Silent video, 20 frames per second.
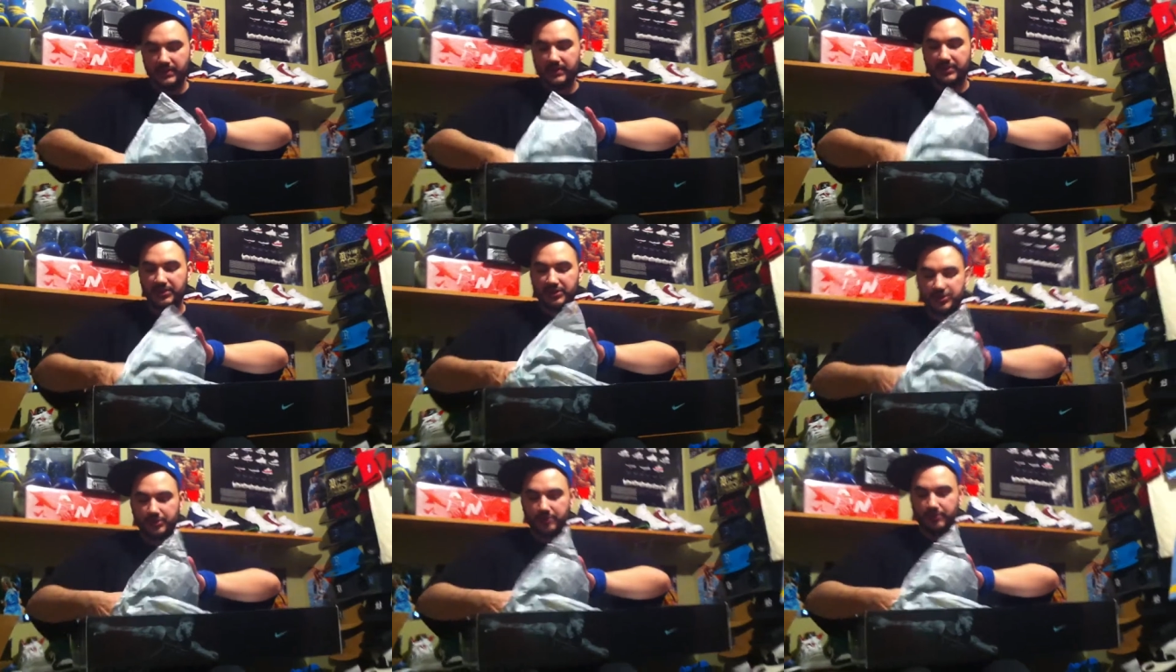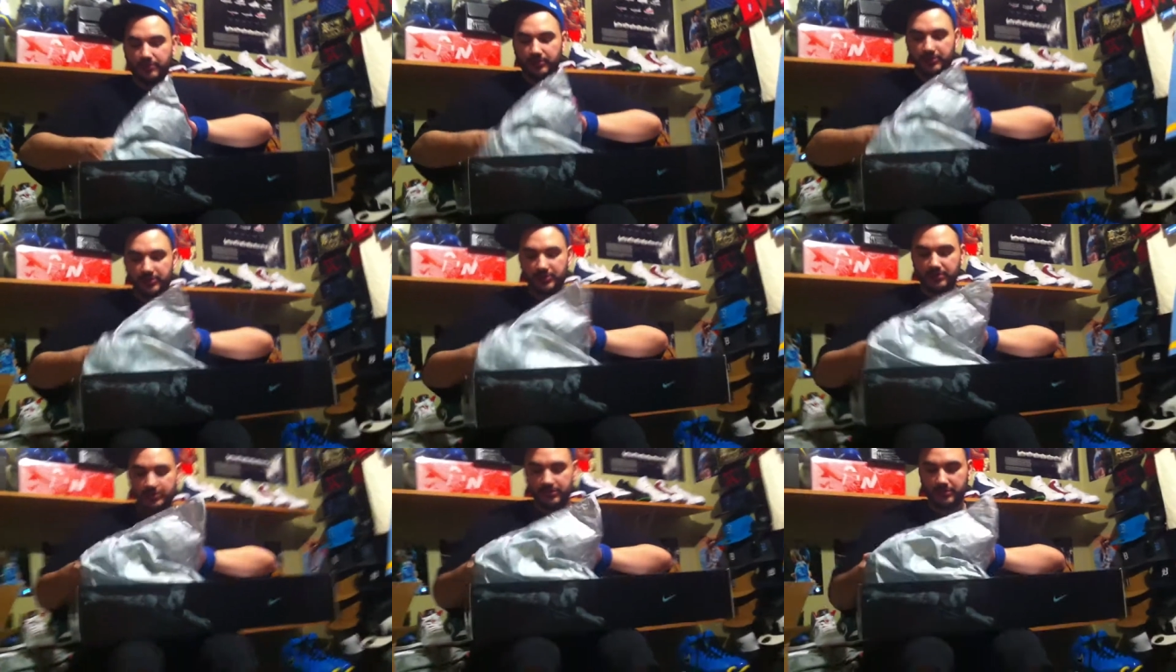the shoes.
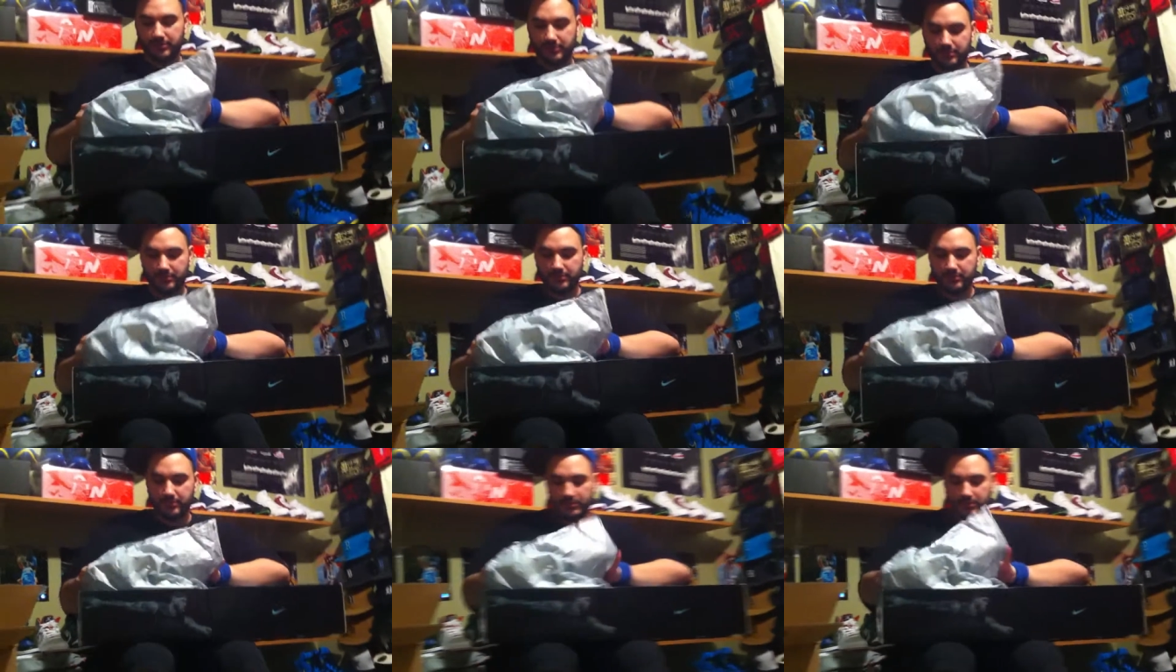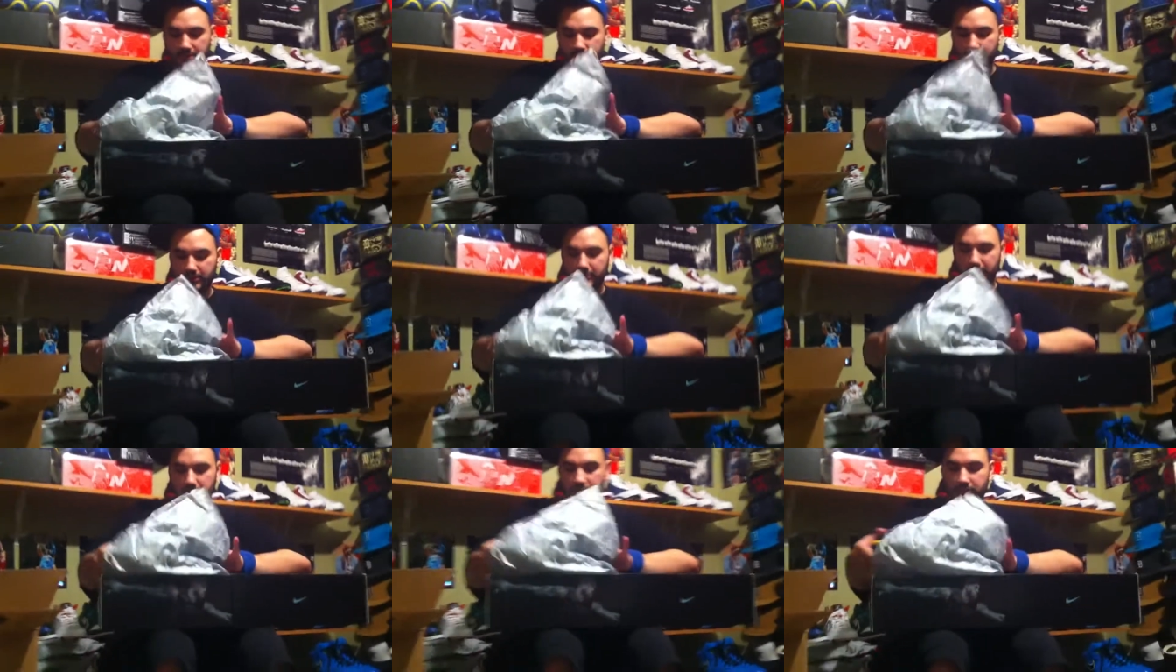
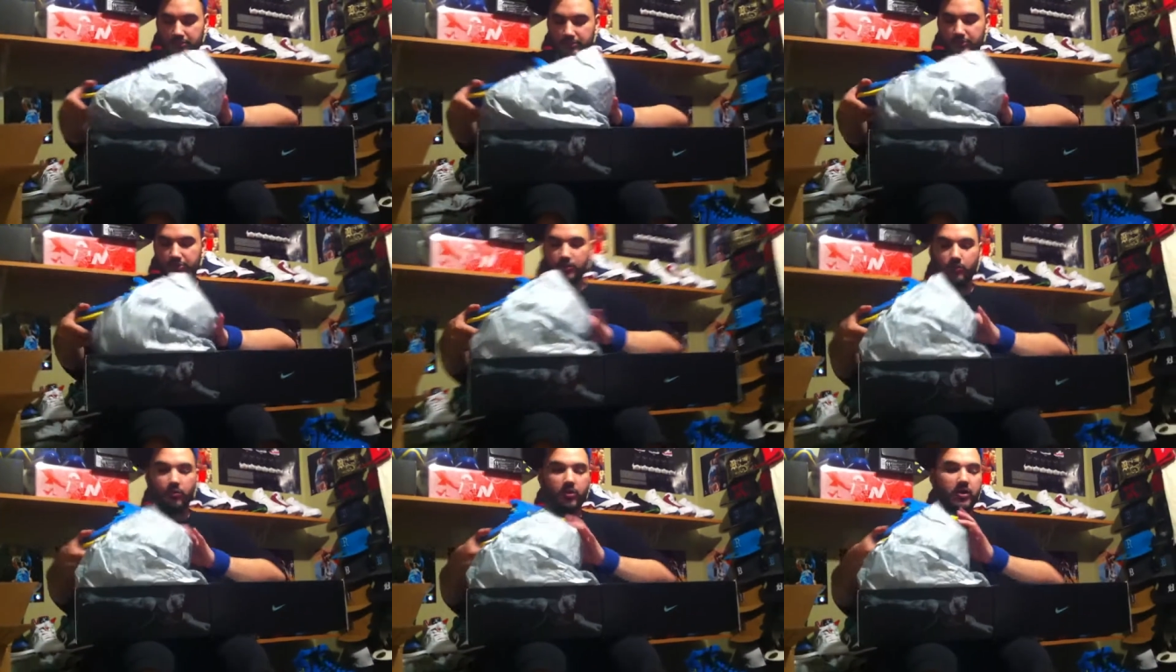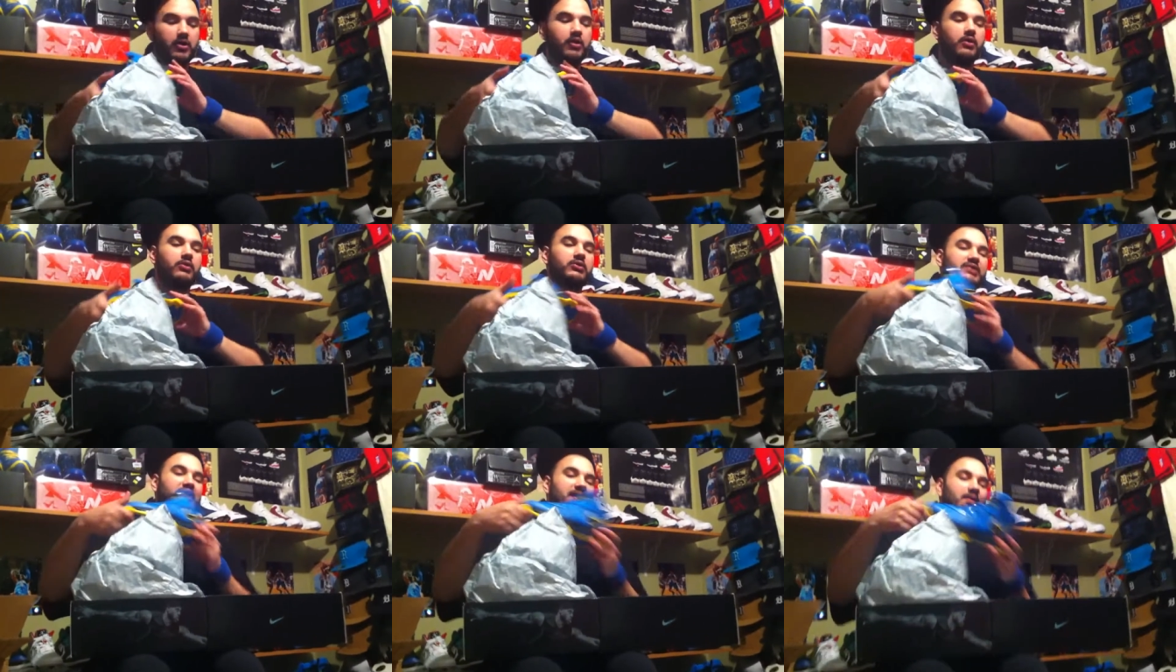So one
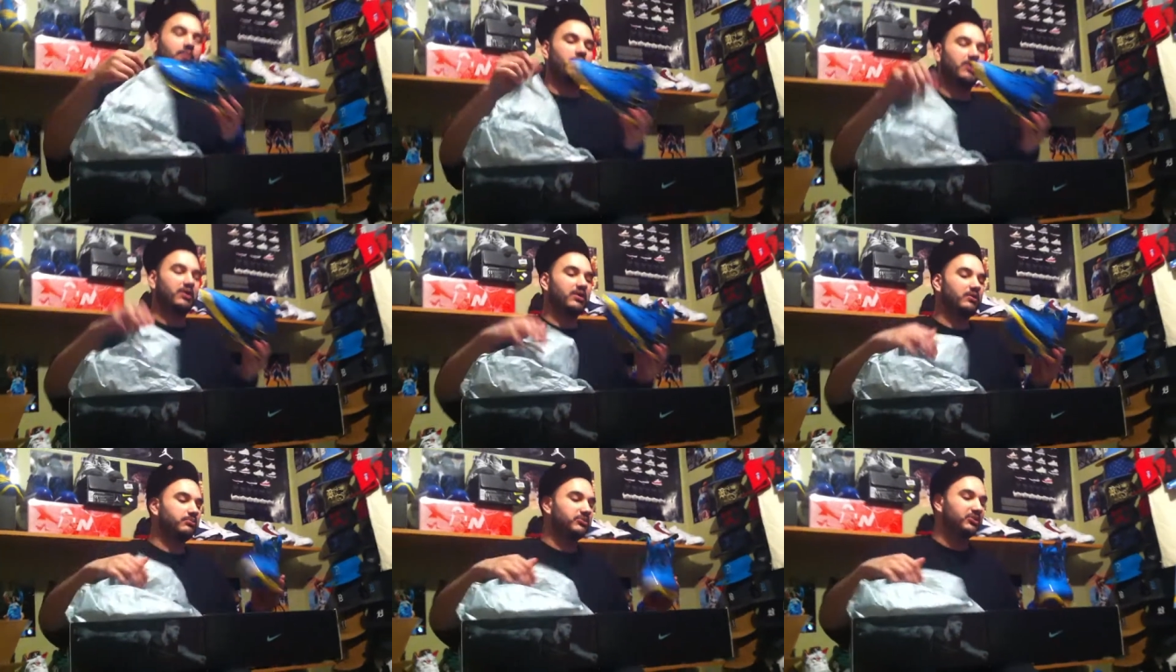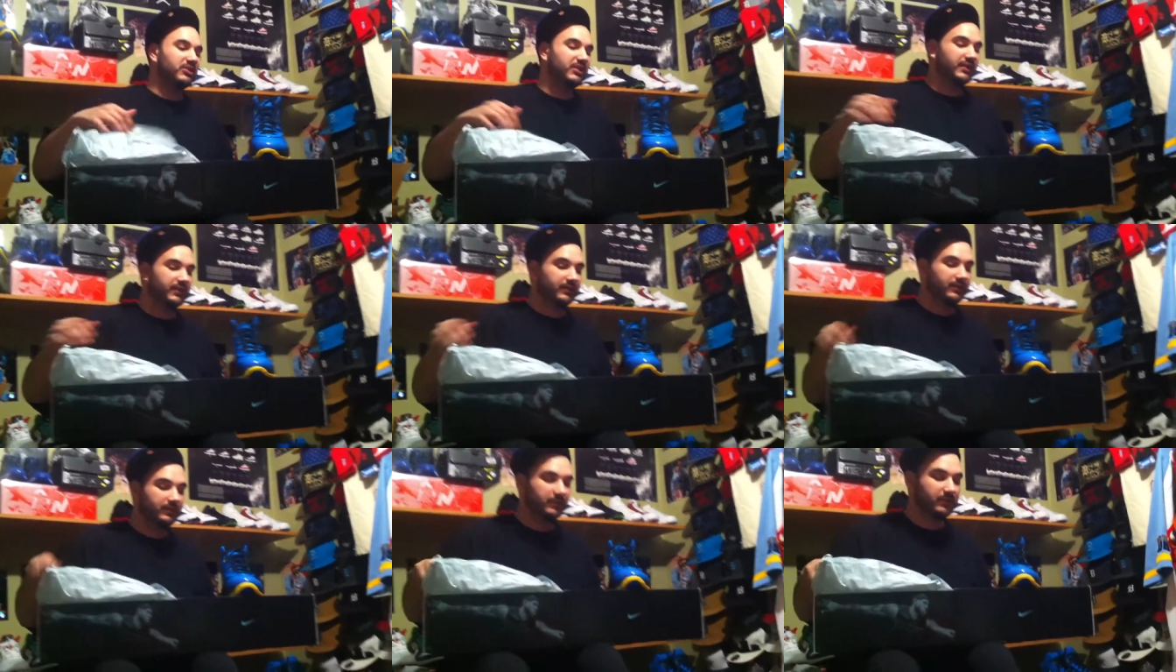goes out, one comes
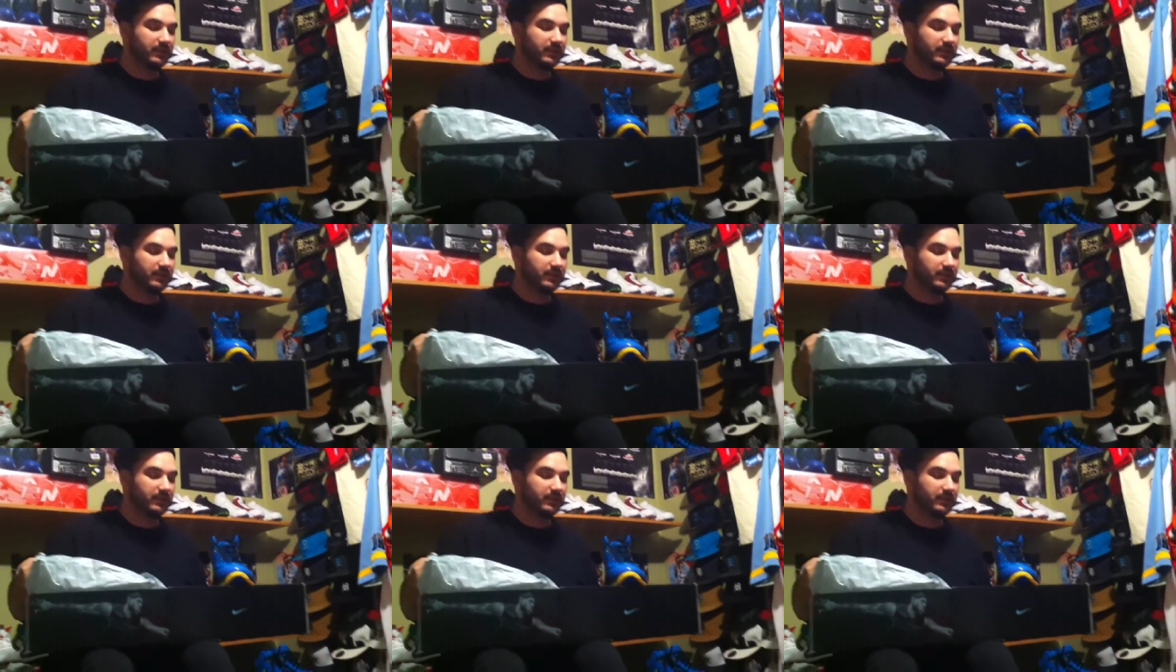in.